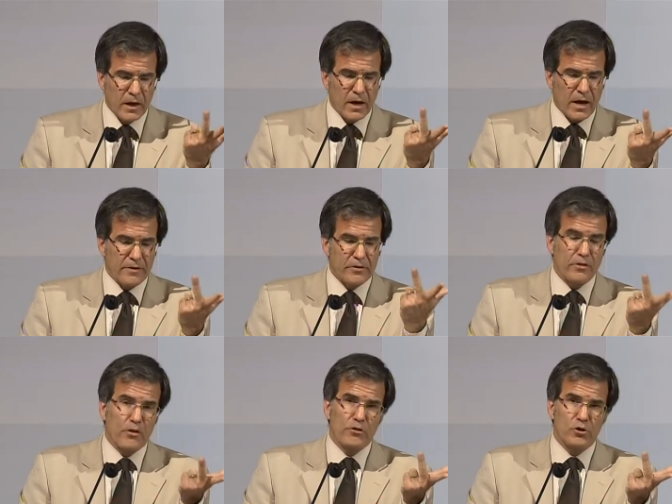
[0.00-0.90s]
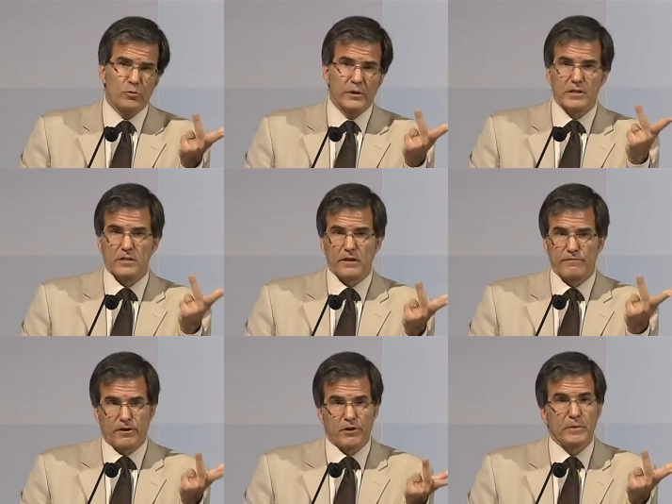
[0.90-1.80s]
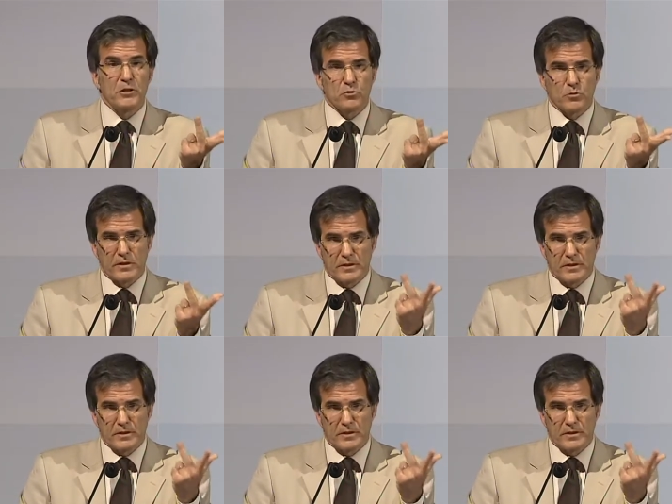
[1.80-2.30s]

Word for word: And then the third one is the environmental one,